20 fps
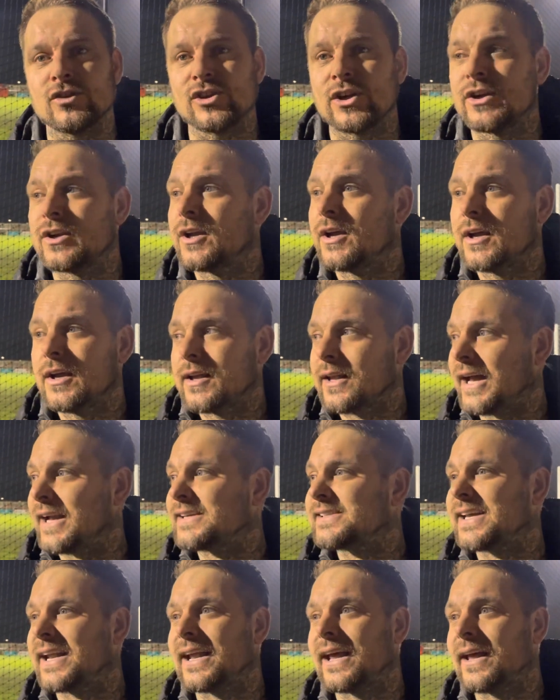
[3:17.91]
And like I
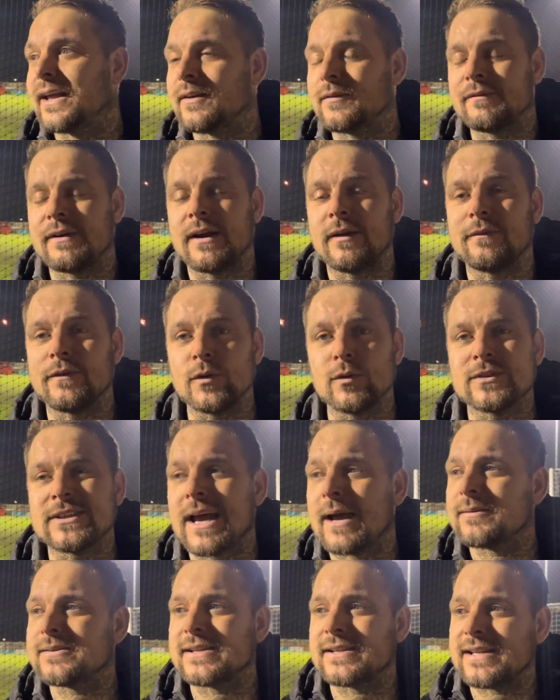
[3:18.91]
said, very few
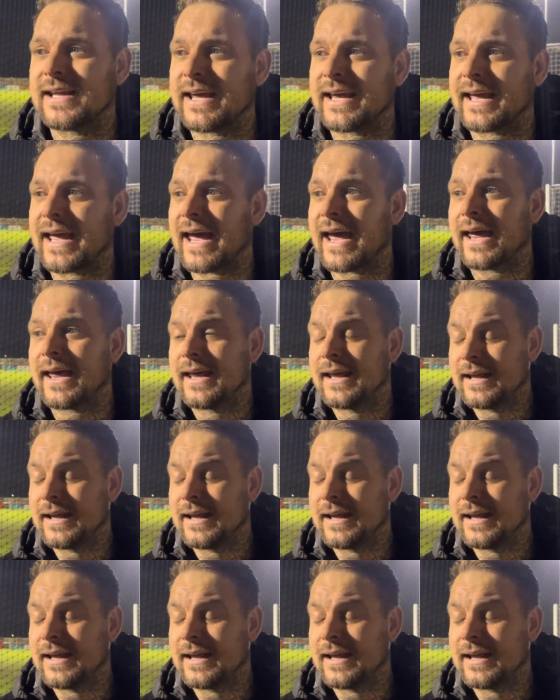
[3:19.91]
times did they get